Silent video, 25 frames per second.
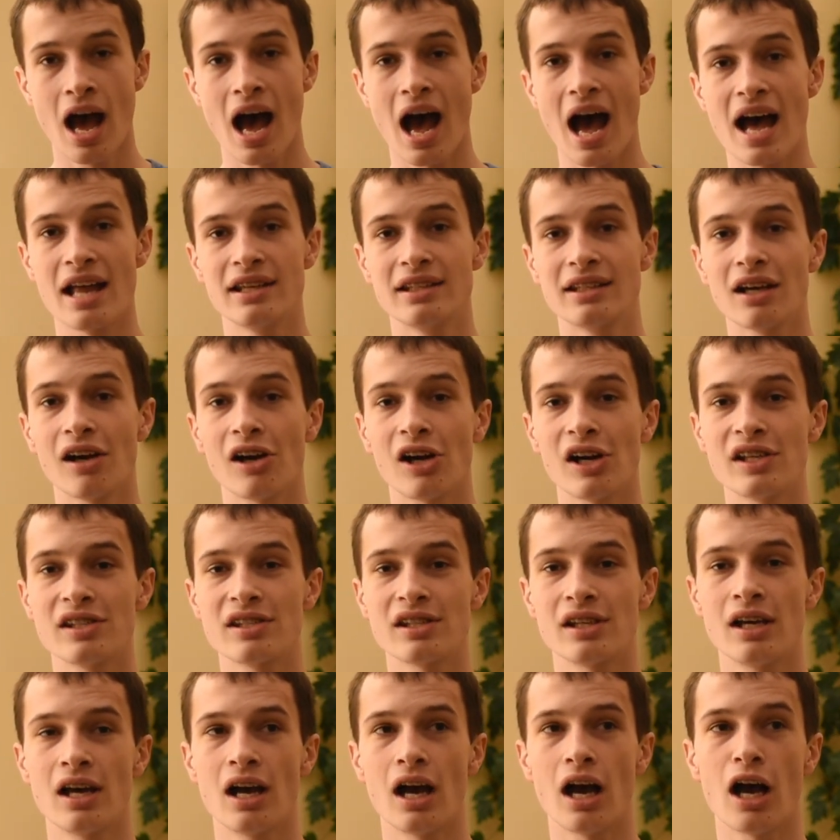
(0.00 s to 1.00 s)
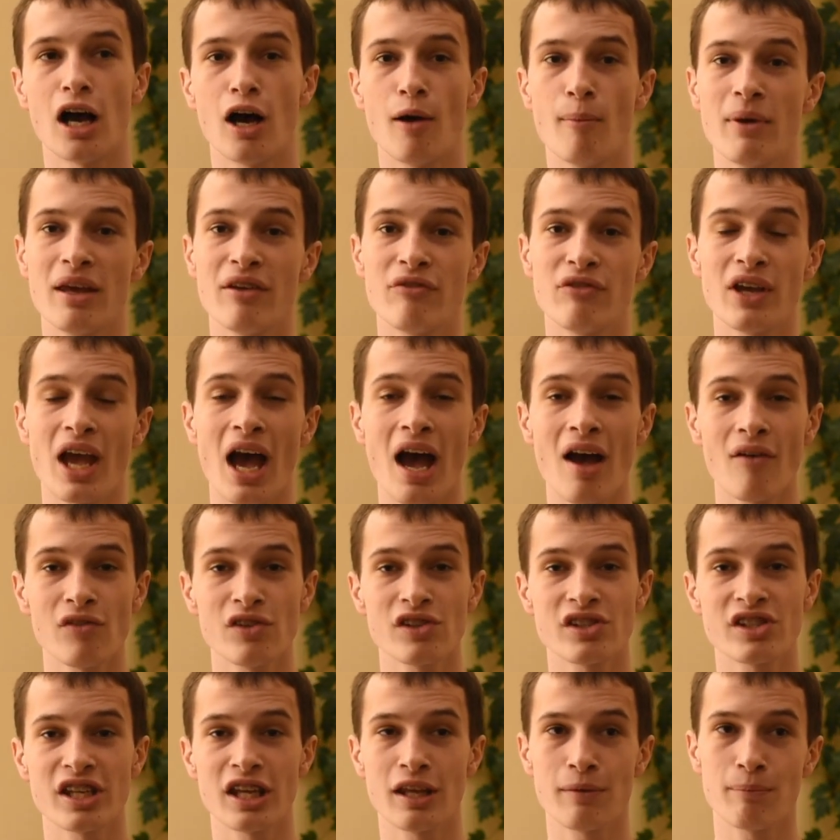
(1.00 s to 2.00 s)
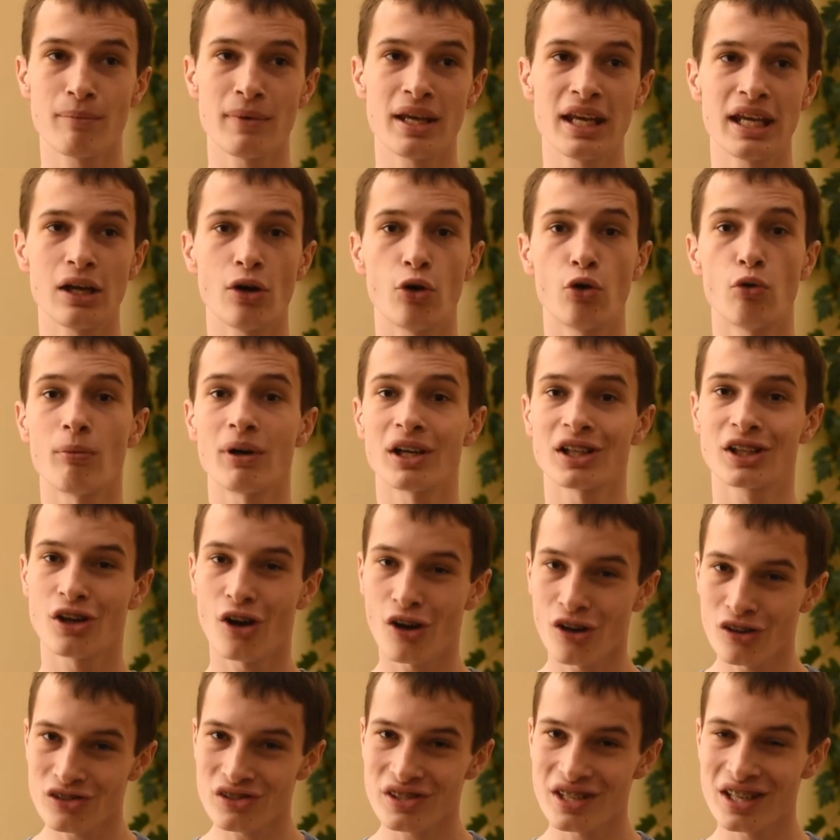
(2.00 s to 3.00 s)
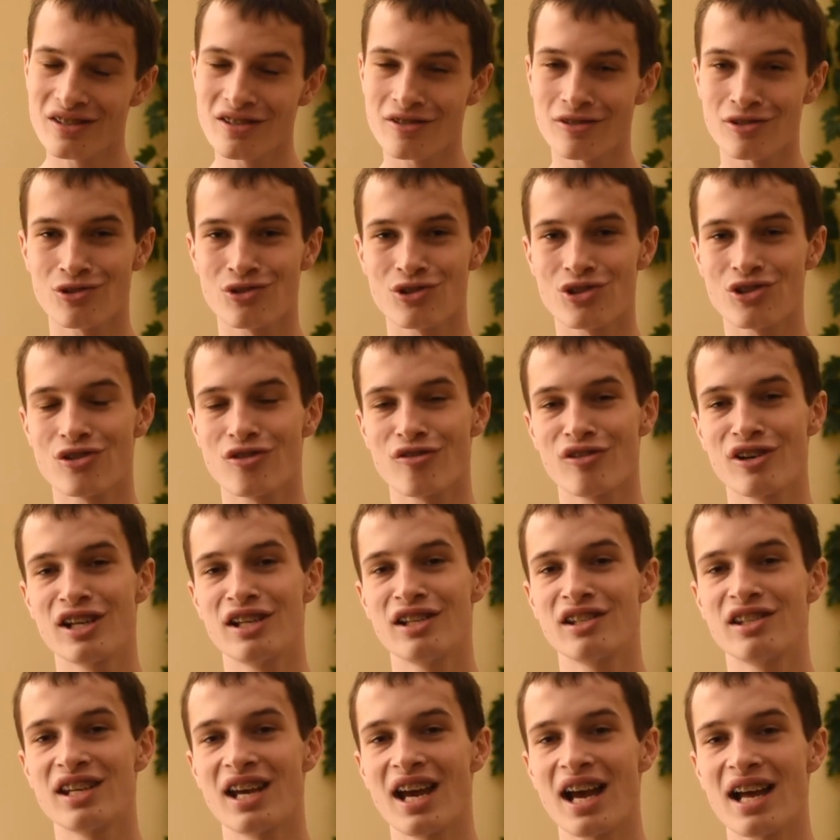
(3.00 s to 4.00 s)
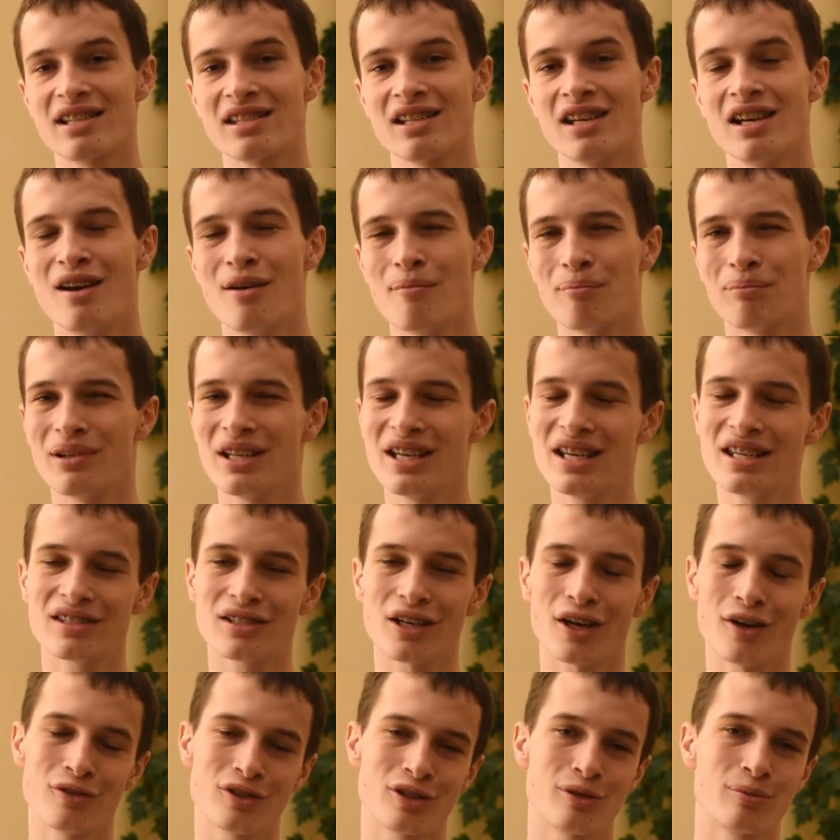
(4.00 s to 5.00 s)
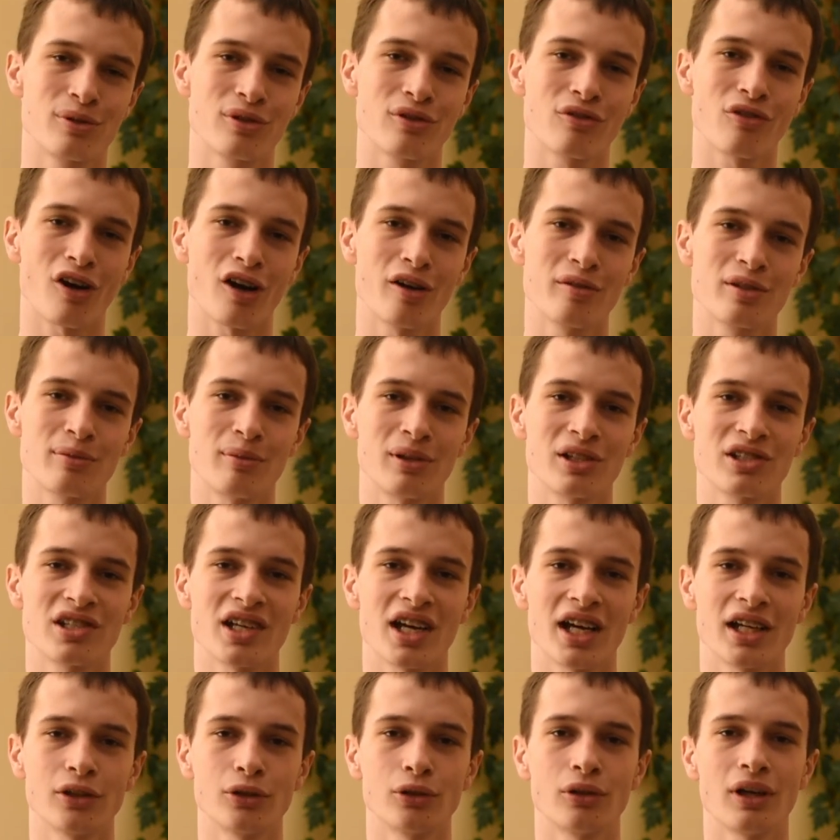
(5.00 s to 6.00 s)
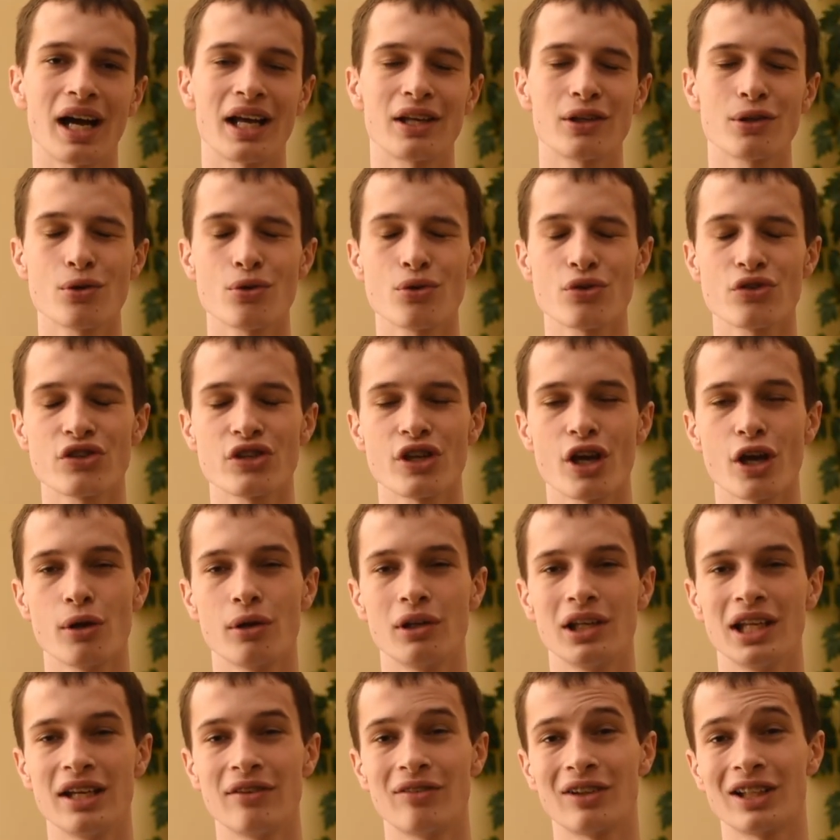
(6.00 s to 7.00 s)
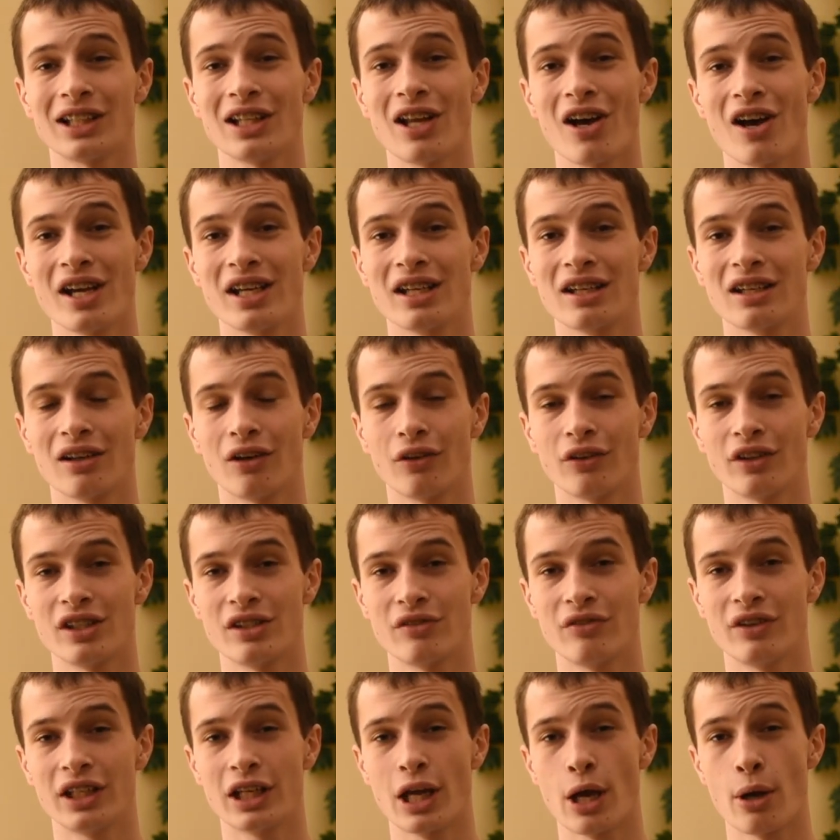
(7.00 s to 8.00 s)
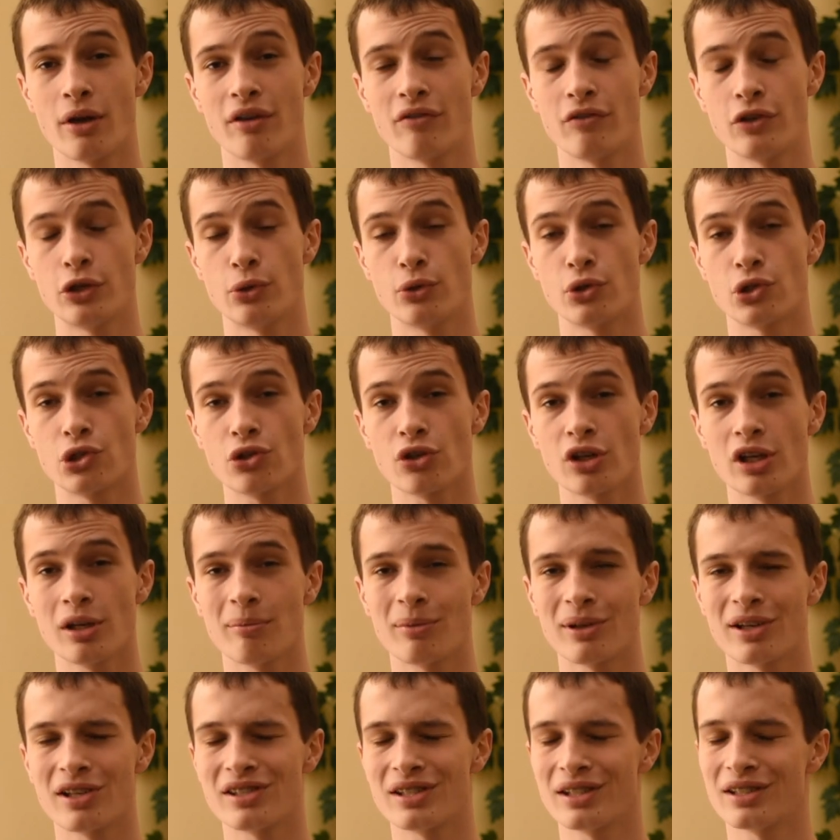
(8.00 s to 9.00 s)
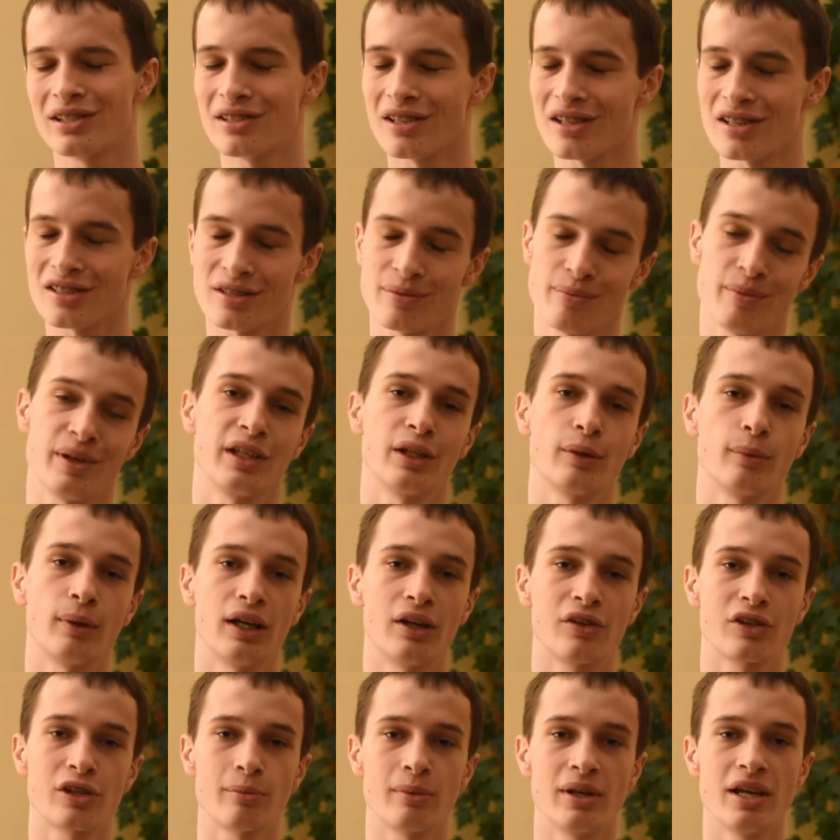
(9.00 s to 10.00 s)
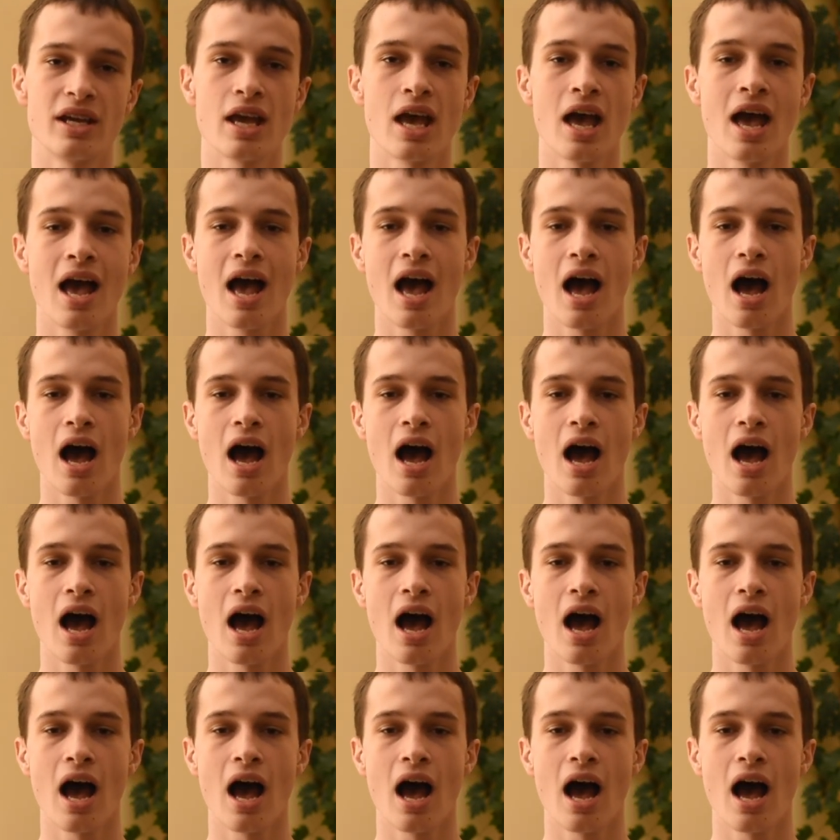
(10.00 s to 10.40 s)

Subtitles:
And guys, if you haven't seen me or my content on your screens yet, please go and subscribe to my channel and also leave a like on this video if you enjoy it, because it does mean the world to me.